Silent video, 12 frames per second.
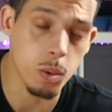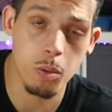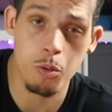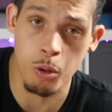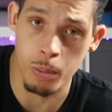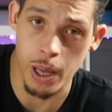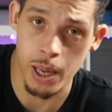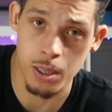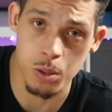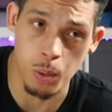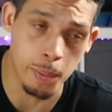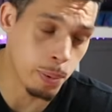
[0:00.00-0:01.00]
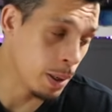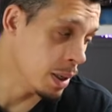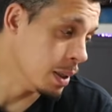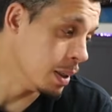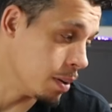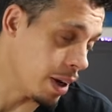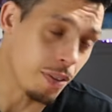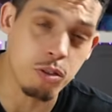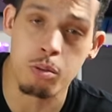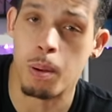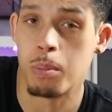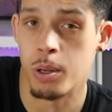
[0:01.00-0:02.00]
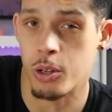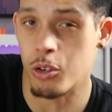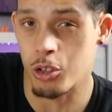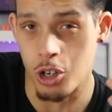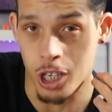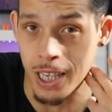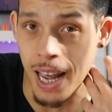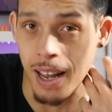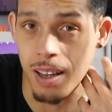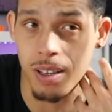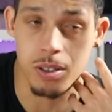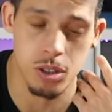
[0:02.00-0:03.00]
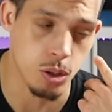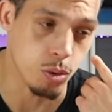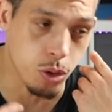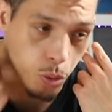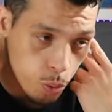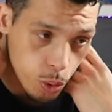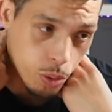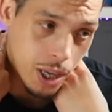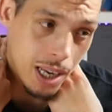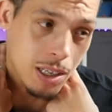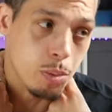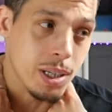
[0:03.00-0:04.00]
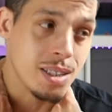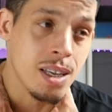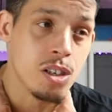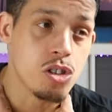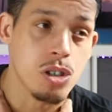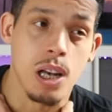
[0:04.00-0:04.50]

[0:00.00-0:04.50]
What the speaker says: from the head swipe, you have to remember that you're on your neck, so you will get a little bit of tension.